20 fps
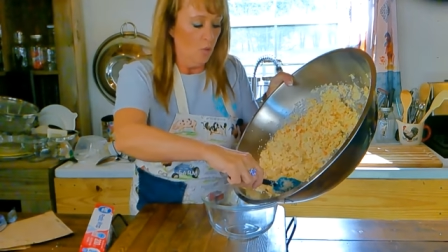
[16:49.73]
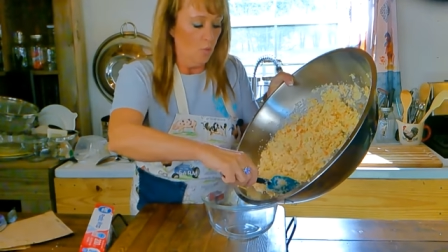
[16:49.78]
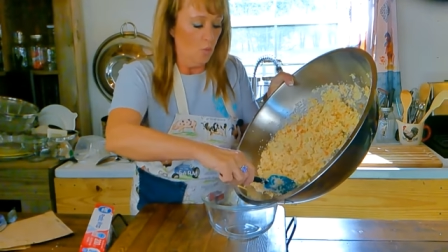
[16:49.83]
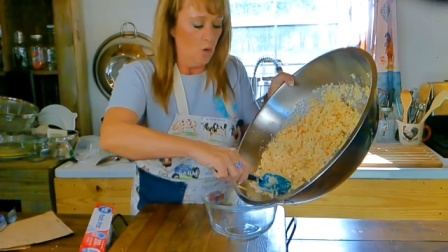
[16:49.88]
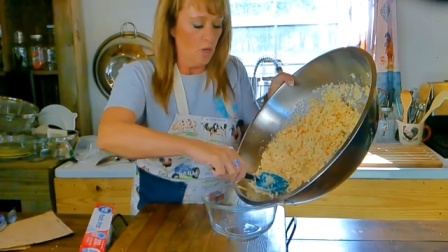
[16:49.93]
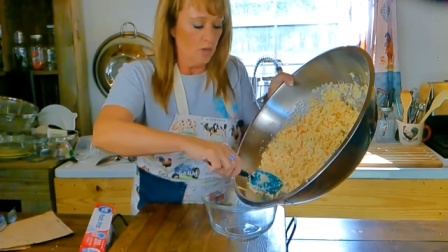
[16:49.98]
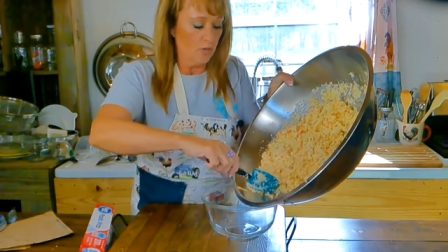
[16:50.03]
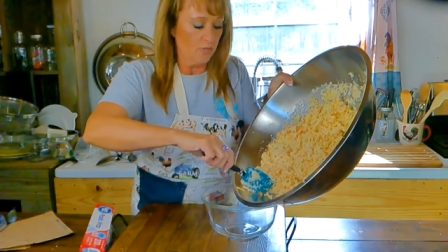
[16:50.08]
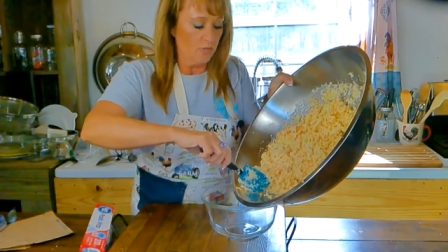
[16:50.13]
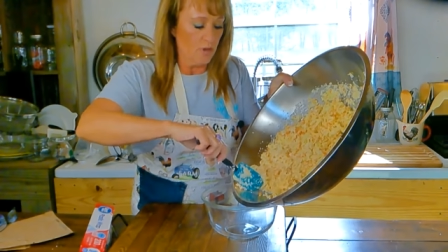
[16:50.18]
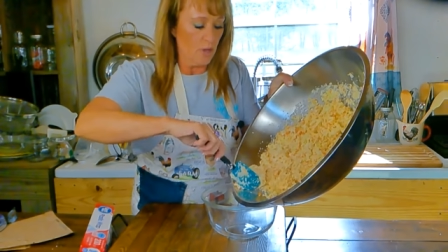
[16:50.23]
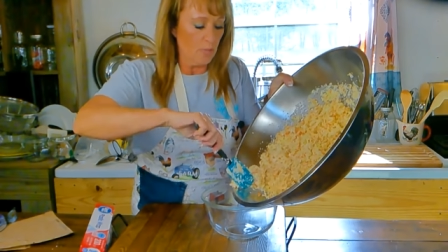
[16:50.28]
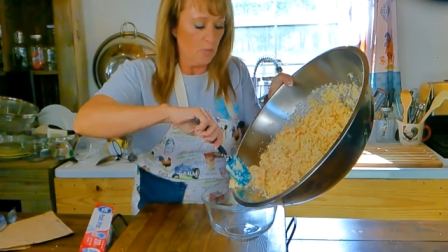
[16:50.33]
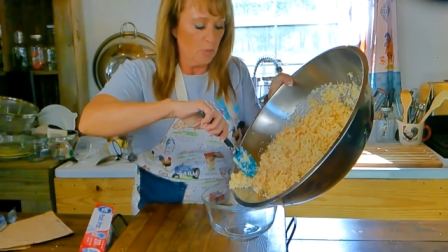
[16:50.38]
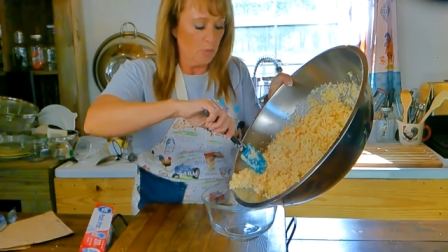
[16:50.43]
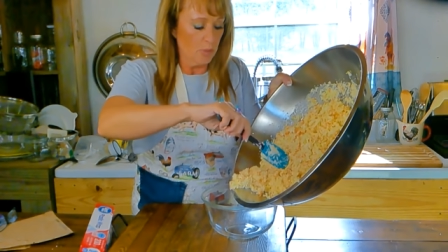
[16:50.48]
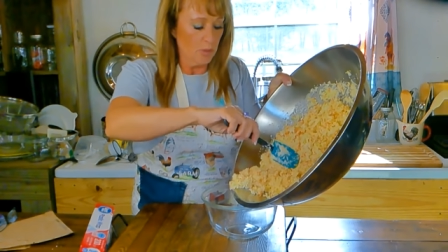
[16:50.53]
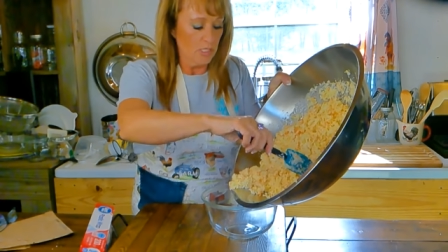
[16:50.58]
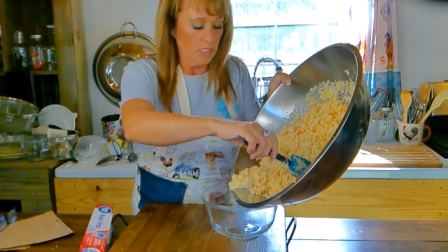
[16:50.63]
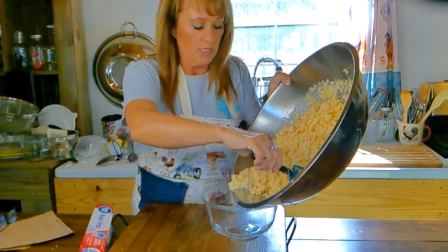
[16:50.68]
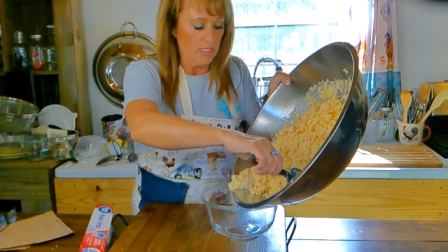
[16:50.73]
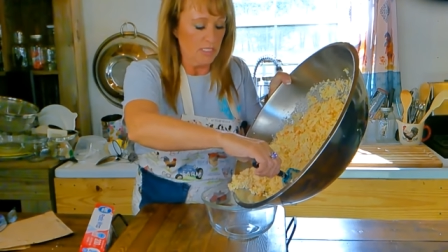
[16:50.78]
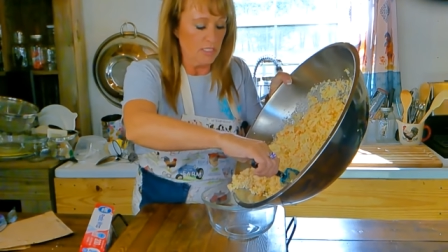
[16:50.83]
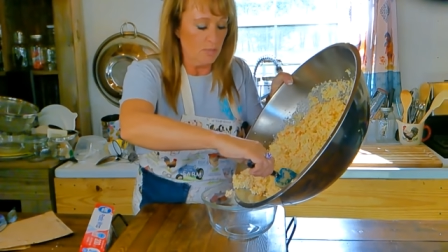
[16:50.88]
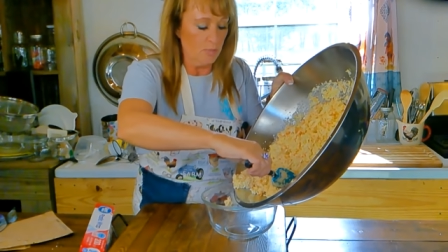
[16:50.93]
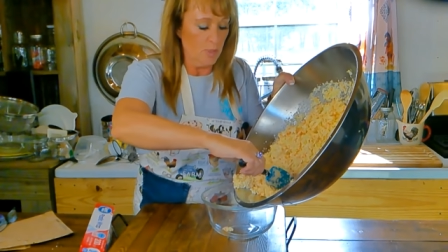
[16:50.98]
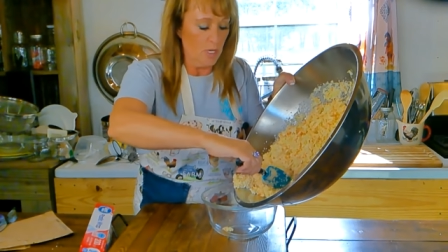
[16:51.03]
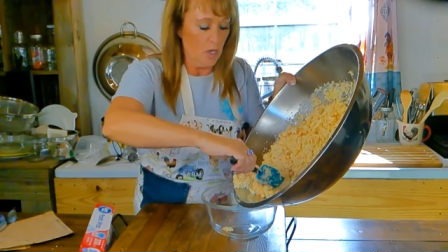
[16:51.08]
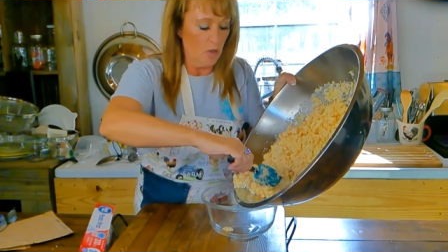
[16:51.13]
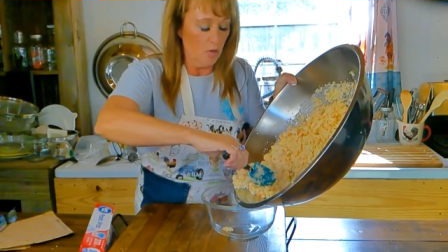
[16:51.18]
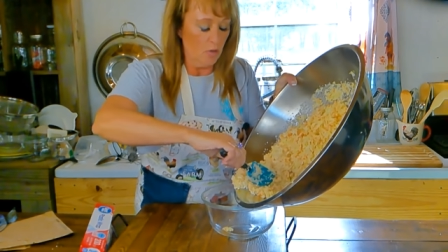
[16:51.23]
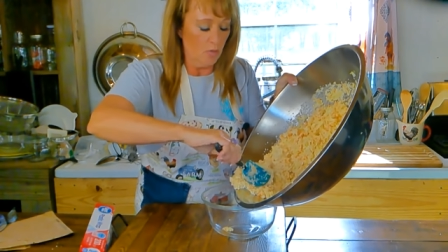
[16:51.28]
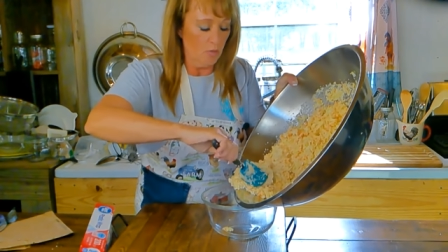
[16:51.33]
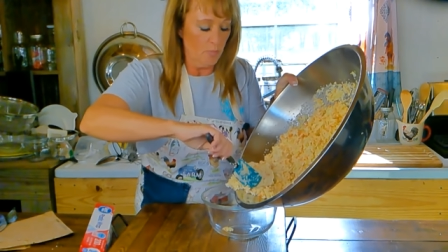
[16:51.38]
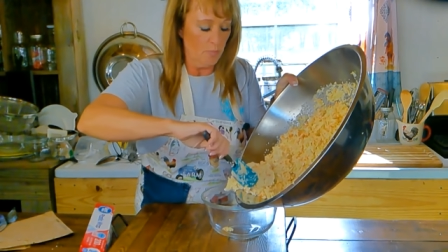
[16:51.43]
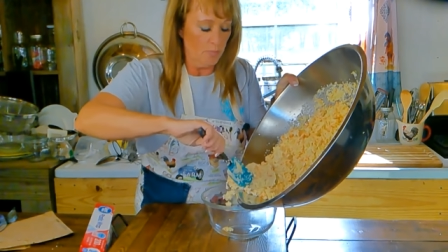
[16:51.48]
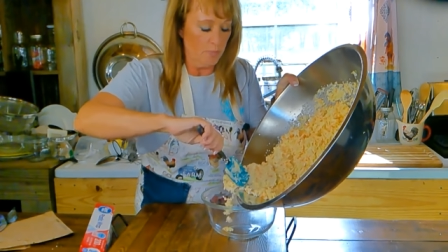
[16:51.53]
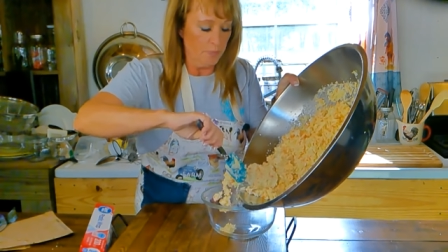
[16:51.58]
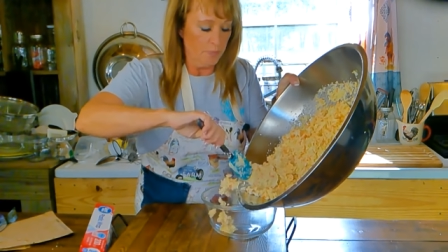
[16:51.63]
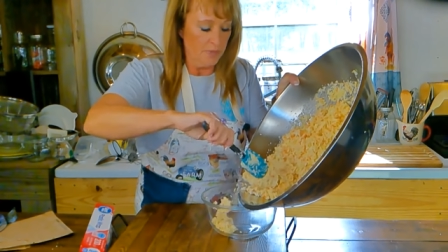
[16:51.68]
Wonderful. I'm going to put it in this
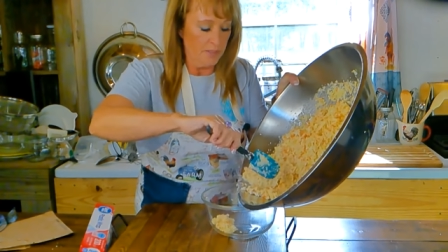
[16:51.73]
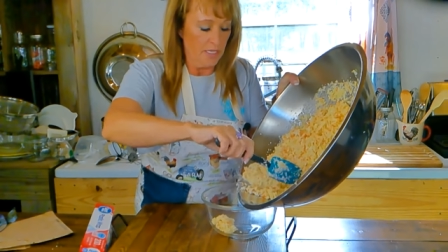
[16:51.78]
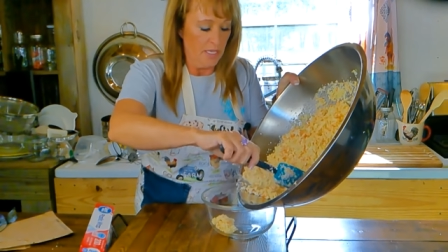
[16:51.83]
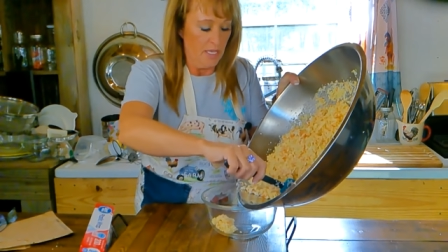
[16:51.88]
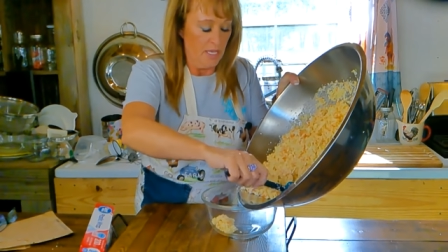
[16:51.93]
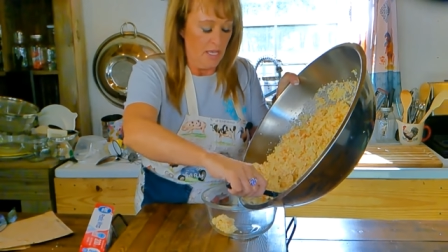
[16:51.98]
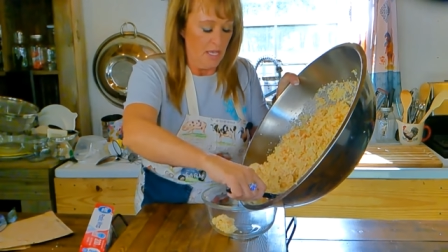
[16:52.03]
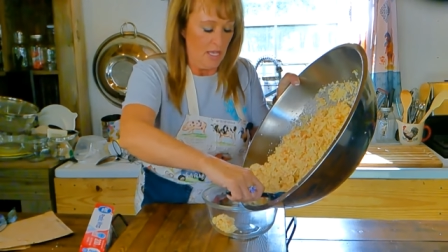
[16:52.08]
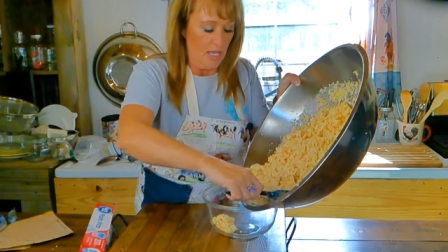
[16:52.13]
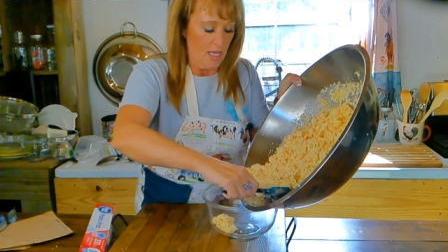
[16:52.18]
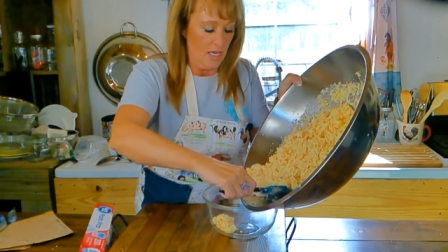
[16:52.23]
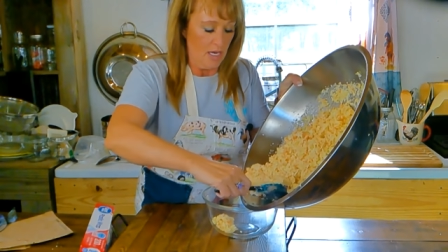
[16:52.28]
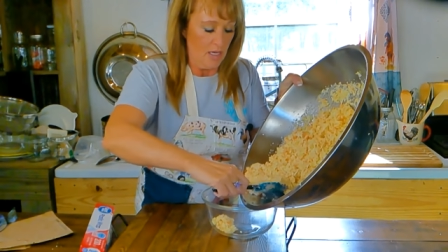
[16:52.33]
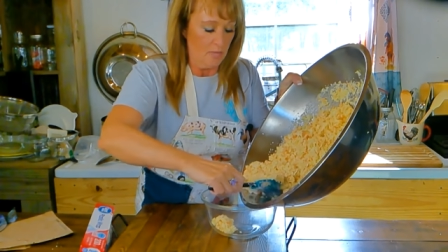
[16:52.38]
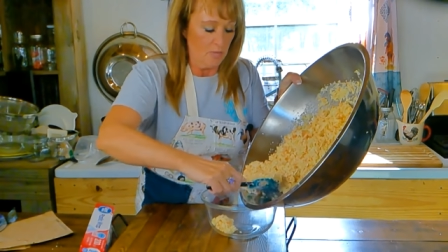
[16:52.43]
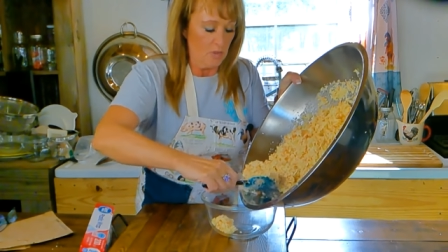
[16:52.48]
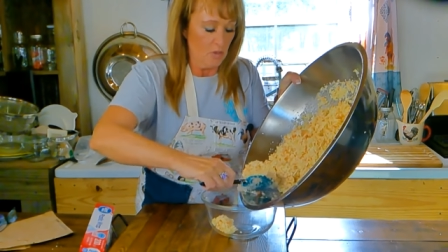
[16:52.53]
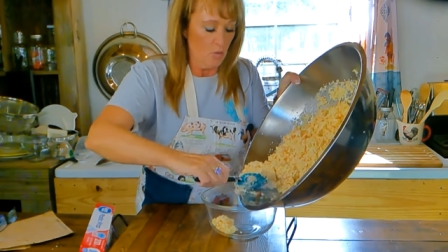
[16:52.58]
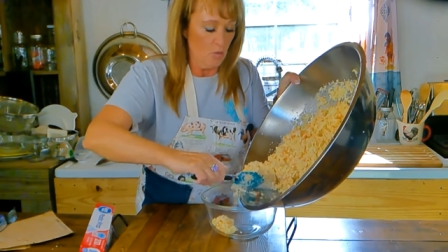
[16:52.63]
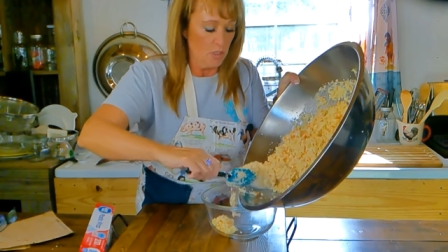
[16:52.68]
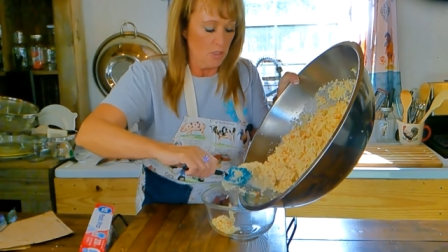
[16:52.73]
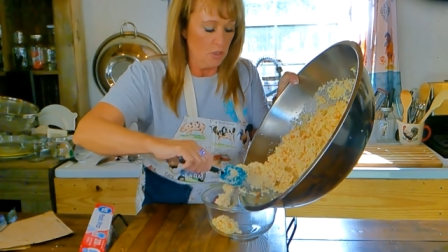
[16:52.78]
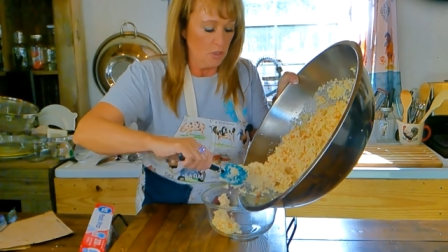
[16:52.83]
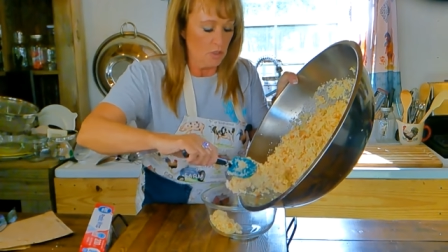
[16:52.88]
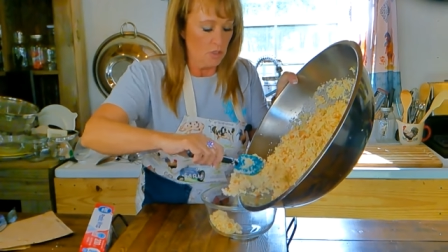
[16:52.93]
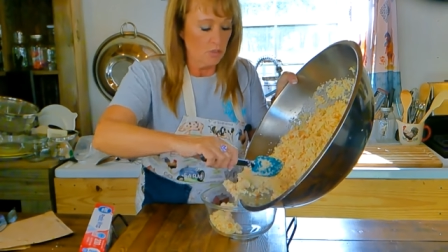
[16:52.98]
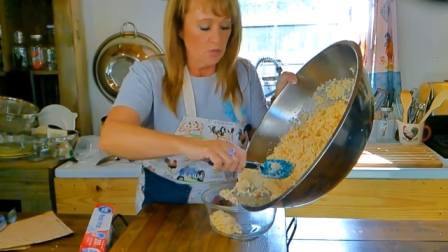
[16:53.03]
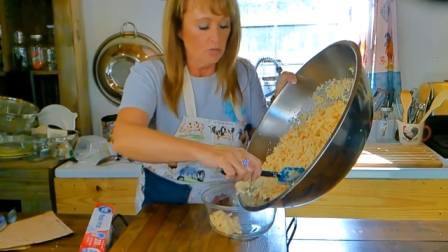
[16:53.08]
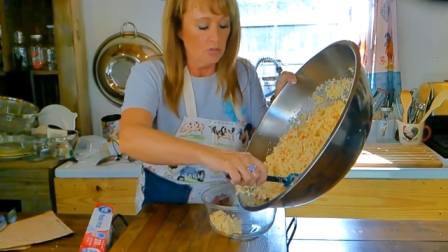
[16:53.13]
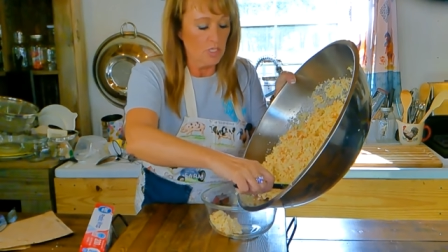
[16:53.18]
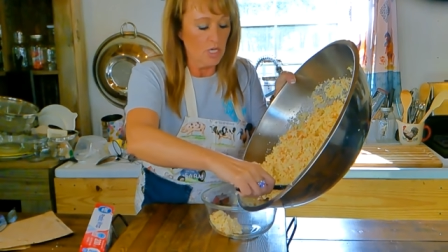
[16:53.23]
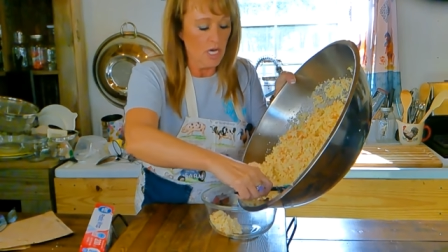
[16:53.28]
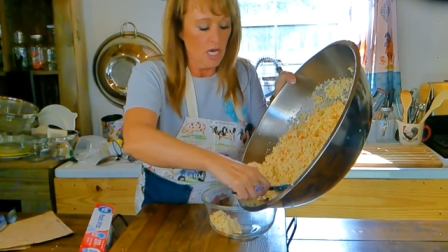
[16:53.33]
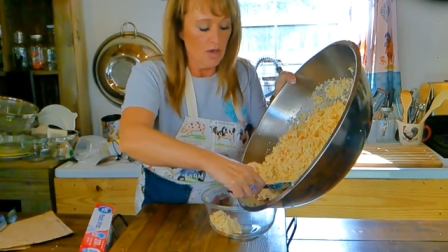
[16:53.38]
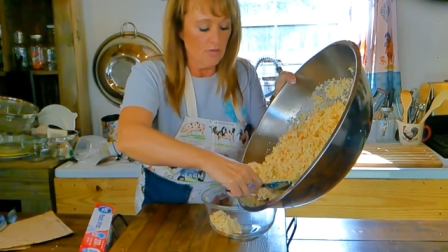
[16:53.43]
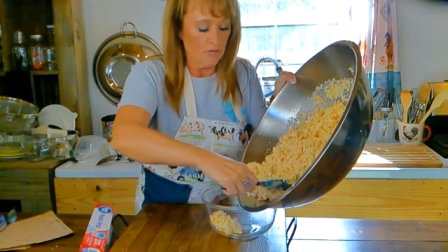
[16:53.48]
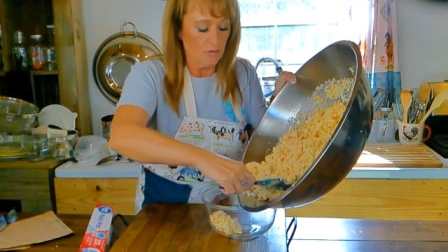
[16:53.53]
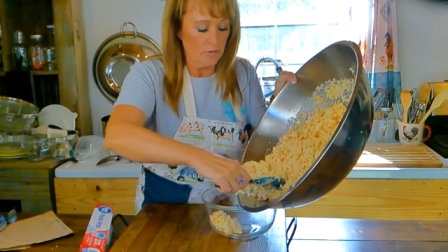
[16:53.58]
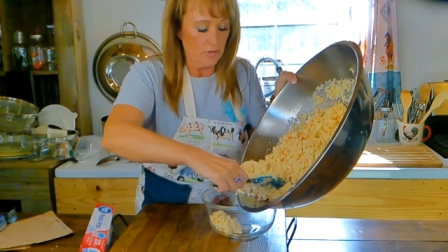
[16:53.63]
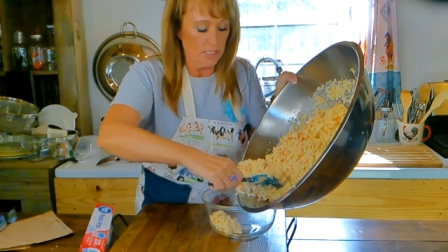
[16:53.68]
bowl and I'm going to
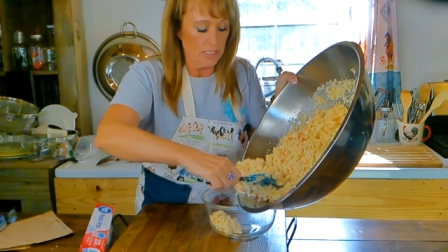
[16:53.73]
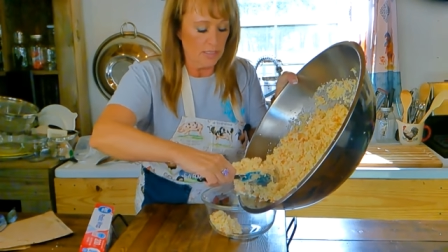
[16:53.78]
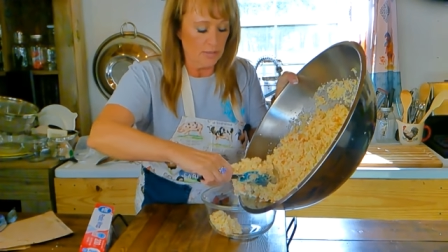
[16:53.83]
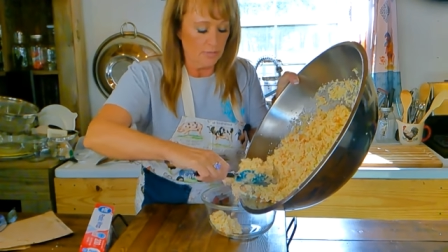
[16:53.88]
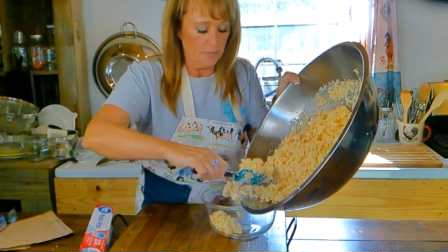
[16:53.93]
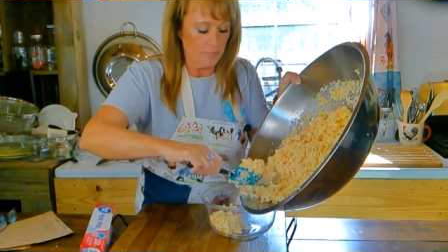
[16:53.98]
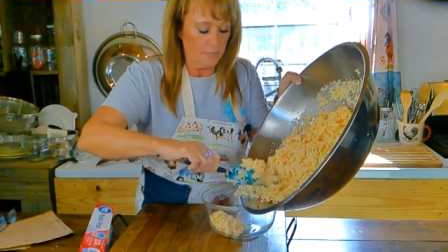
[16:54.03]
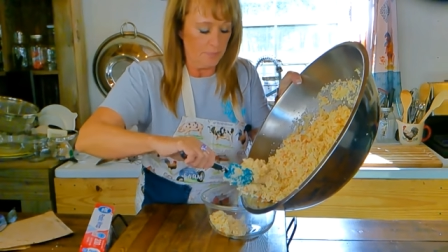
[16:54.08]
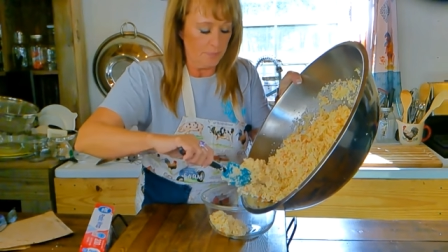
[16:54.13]
cover it